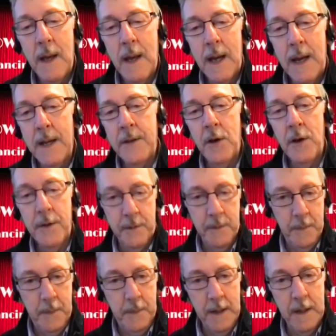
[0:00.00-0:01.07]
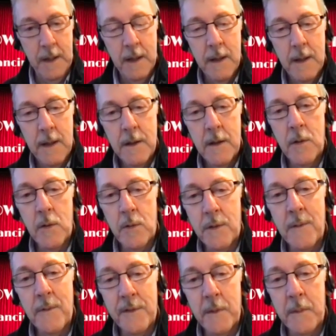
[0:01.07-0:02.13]
And I thought it'd be,
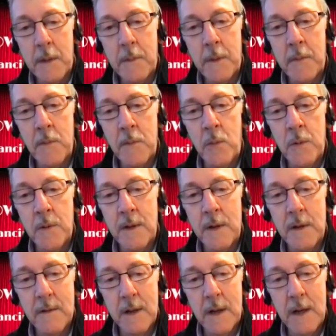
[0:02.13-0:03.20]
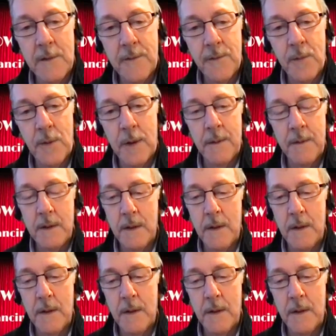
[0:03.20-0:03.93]
some of the big moments in his life when,